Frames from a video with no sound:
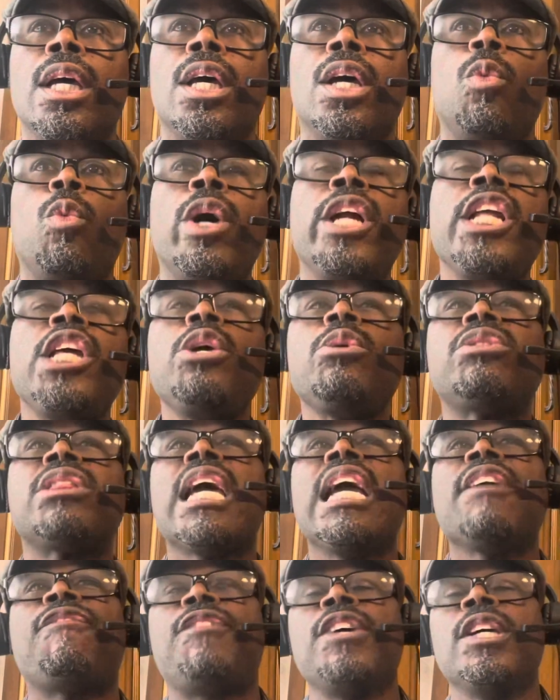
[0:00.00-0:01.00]
What do you
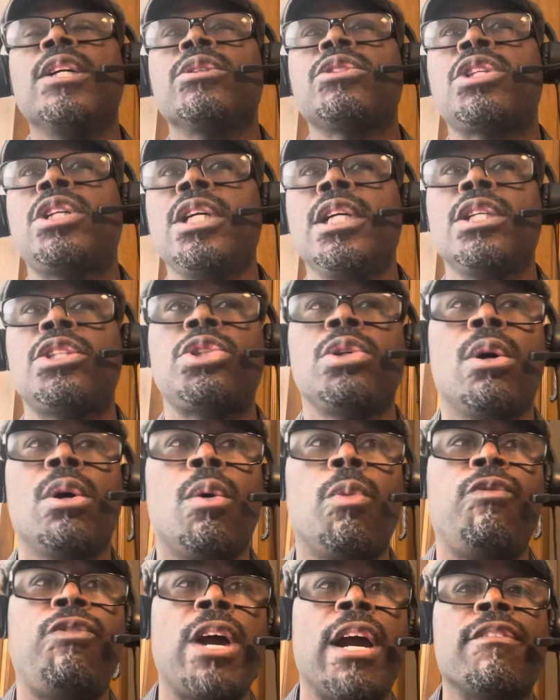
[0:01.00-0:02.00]
think feels good to
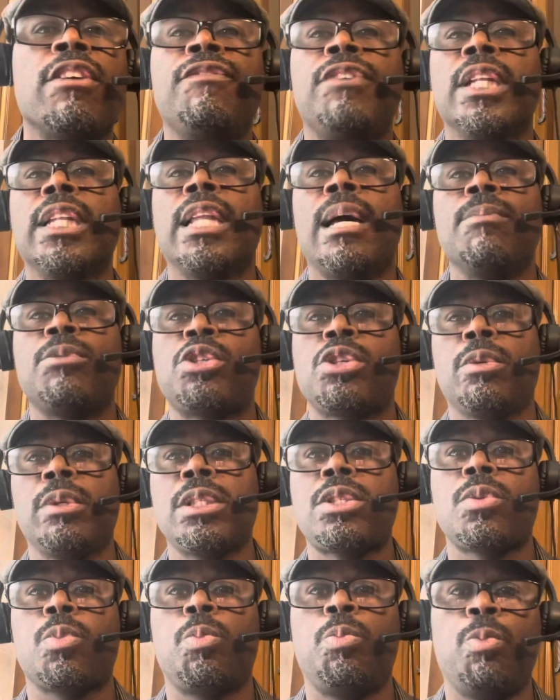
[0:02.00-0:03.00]
a very
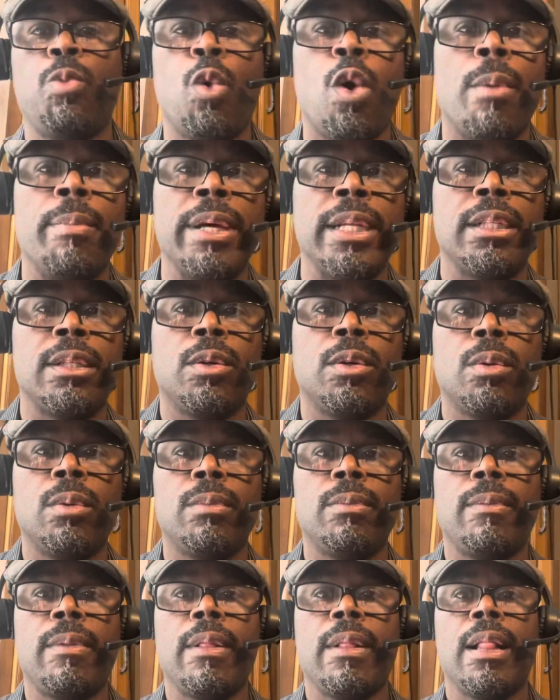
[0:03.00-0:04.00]
voluptuous woman
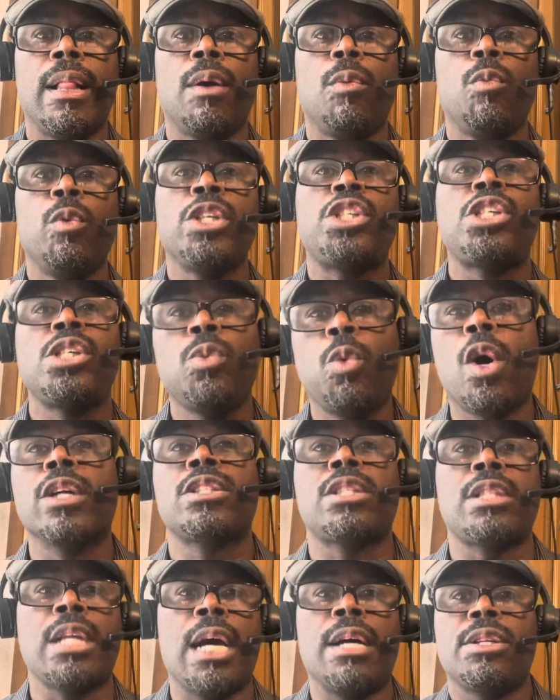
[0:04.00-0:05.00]
when she
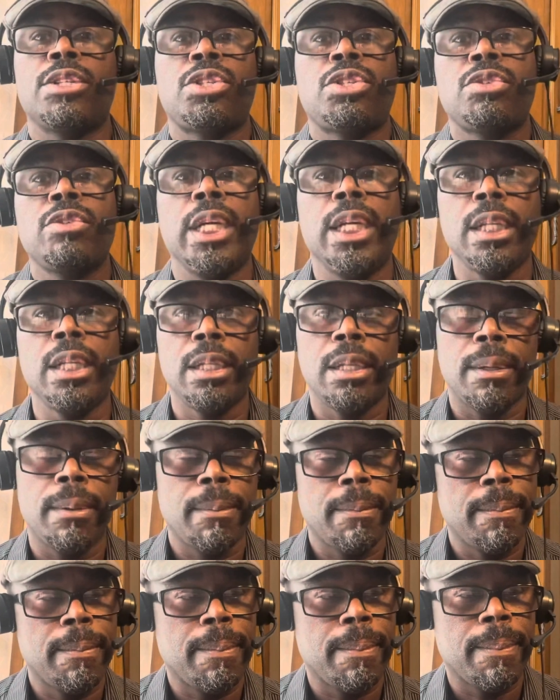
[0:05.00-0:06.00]
walks down the street?
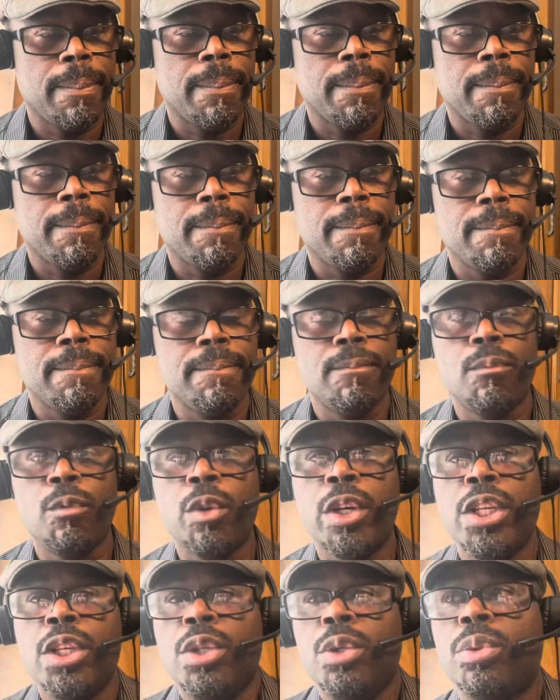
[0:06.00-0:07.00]

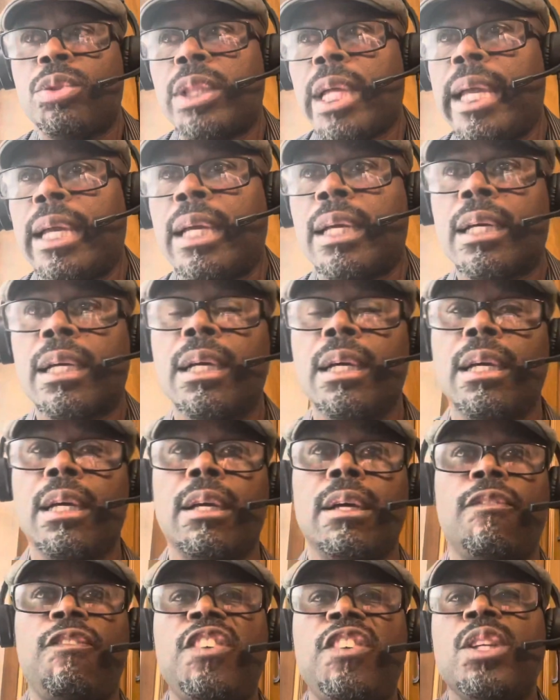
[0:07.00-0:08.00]
What do you think
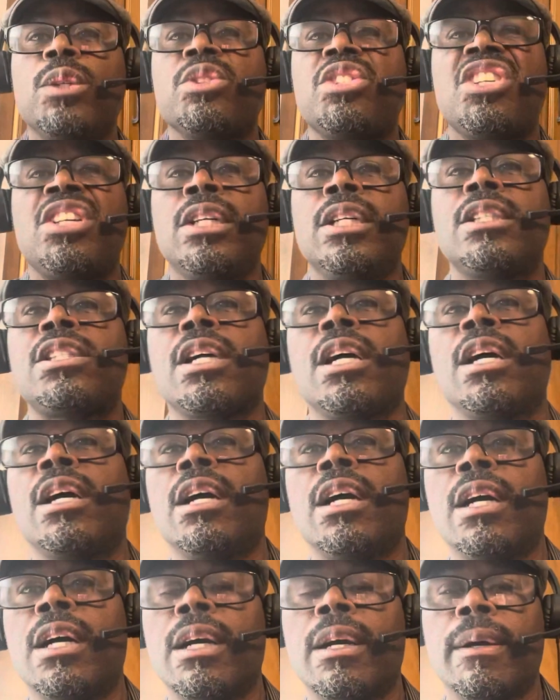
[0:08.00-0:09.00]
feels good to
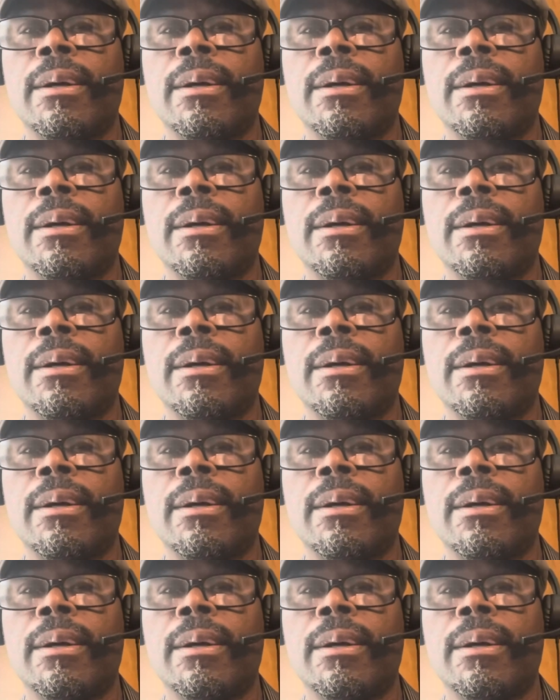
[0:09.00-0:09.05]
her?